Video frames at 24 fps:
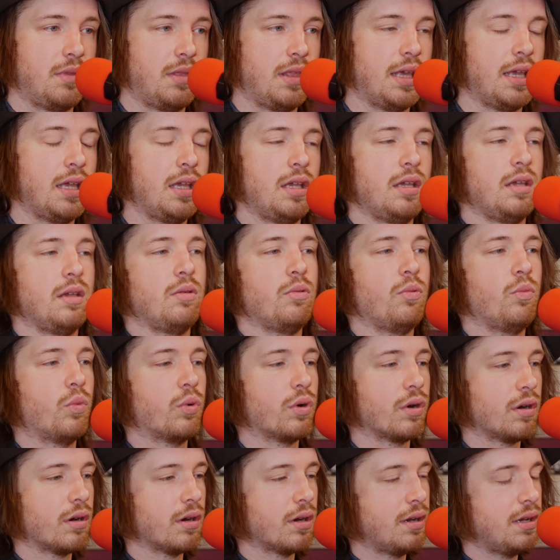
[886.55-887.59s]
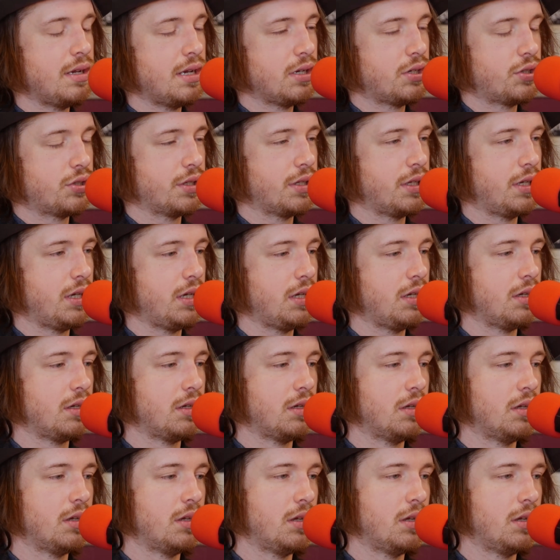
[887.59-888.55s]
They were initially